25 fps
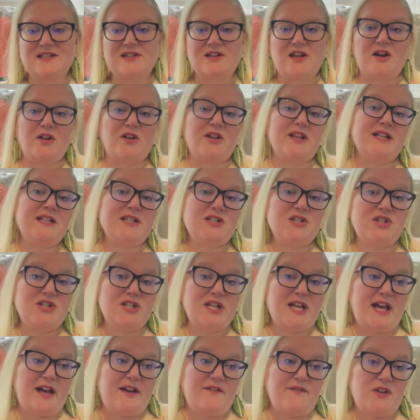Not only does she
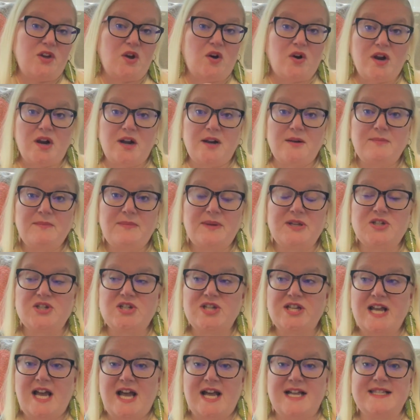have yarn, but
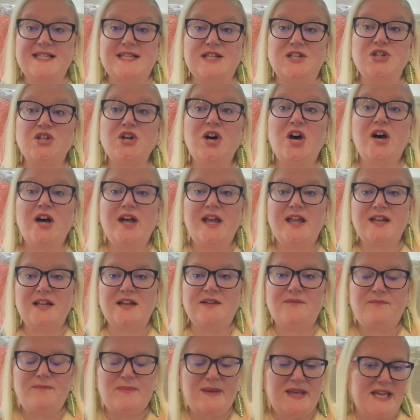she has a ton
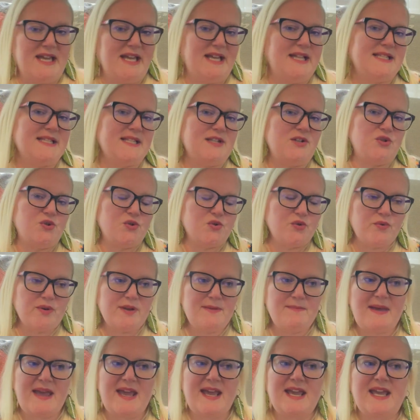of beads and jewelry
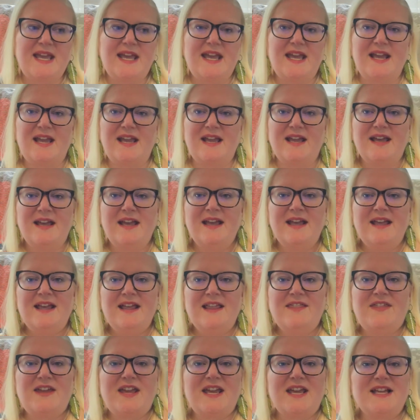making
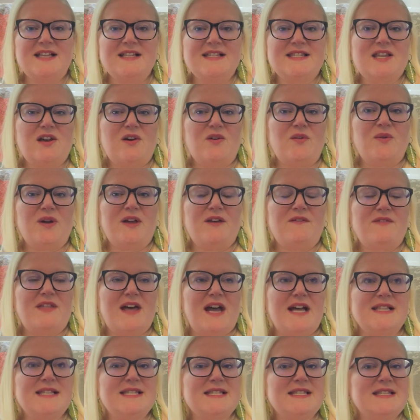things. So if
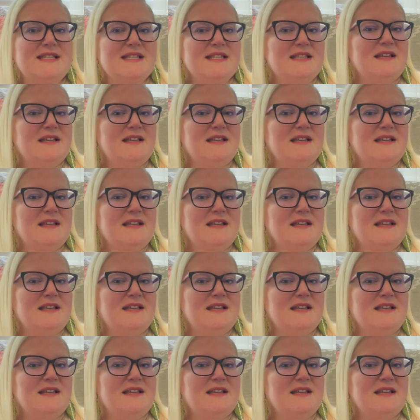that's